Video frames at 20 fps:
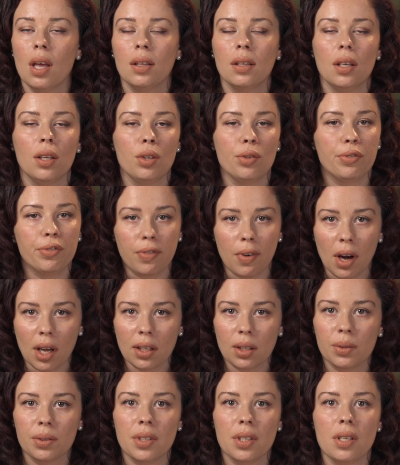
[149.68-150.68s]
that you
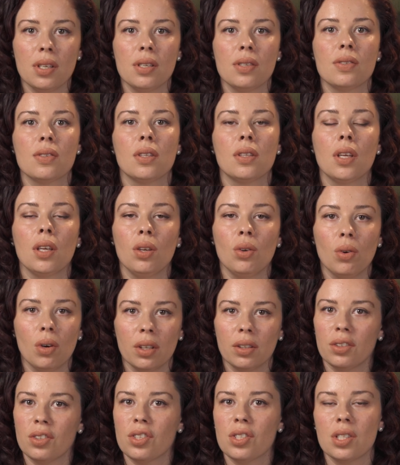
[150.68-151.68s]
follow these, that you
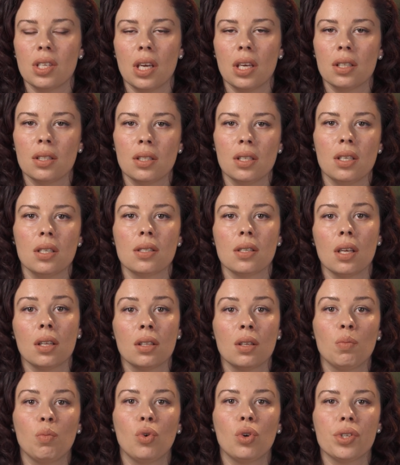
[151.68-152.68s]
understand these,
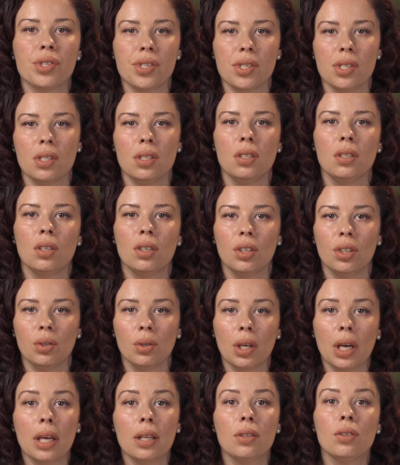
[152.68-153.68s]
and the more senior you
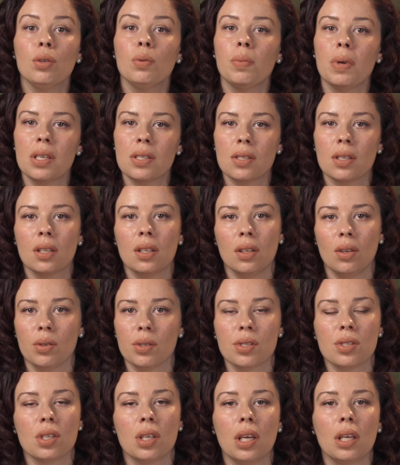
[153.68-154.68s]
get, you basically
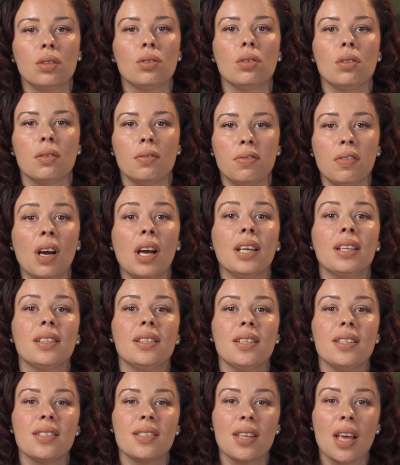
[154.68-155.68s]
also get to define
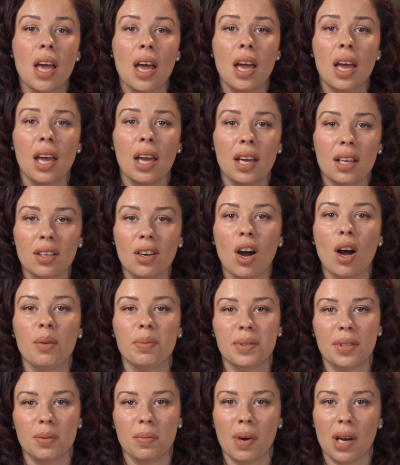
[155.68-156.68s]
these and
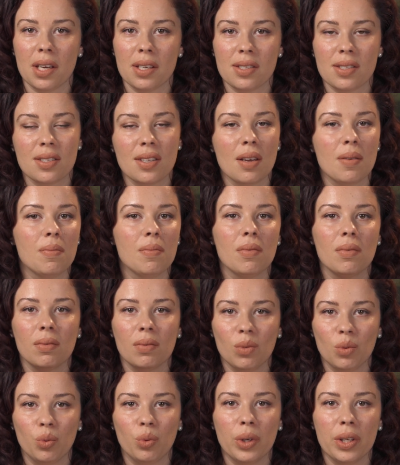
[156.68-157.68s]
optimize them
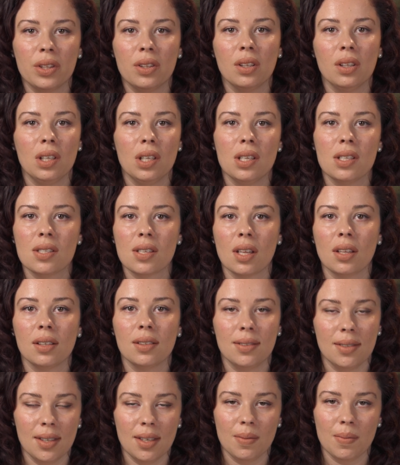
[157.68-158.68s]
with the needs that the
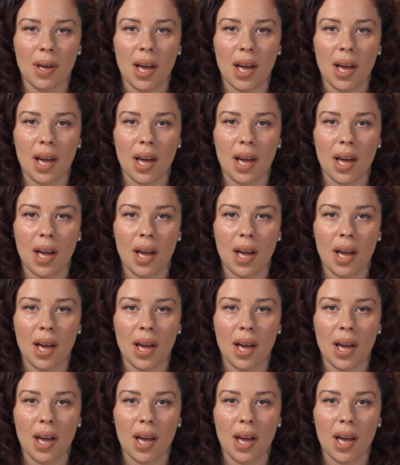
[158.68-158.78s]
team